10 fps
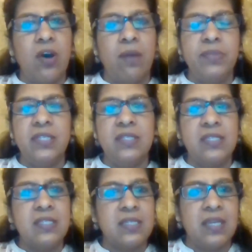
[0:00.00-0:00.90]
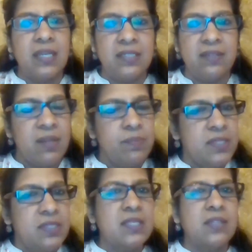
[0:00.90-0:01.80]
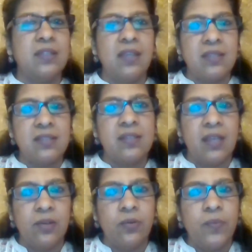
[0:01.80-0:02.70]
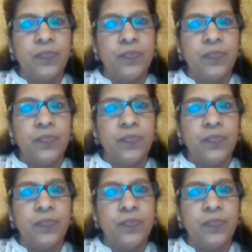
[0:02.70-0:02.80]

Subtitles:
competencies that I developed, and these are the things that I know.